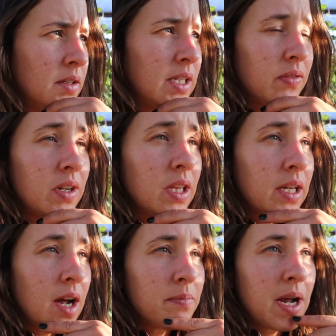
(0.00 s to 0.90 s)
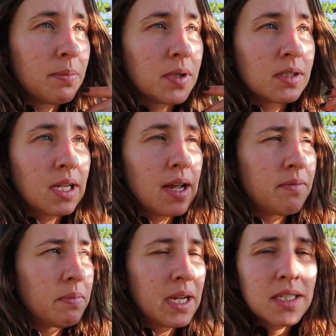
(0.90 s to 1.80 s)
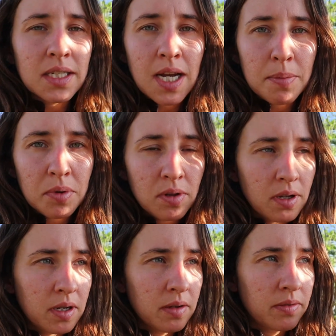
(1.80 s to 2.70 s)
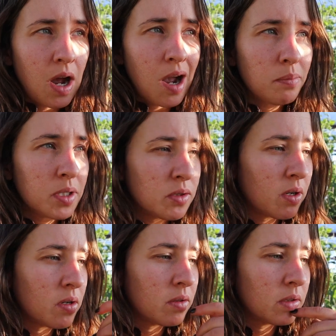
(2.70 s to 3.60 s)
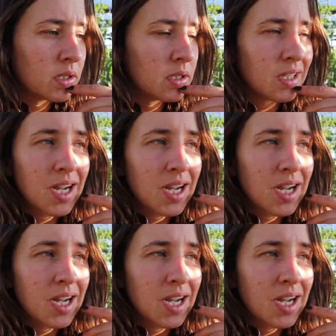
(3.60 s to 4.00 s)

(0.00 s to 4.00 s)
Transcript: Definitely not peppers. I've picked a couple of hot padrones,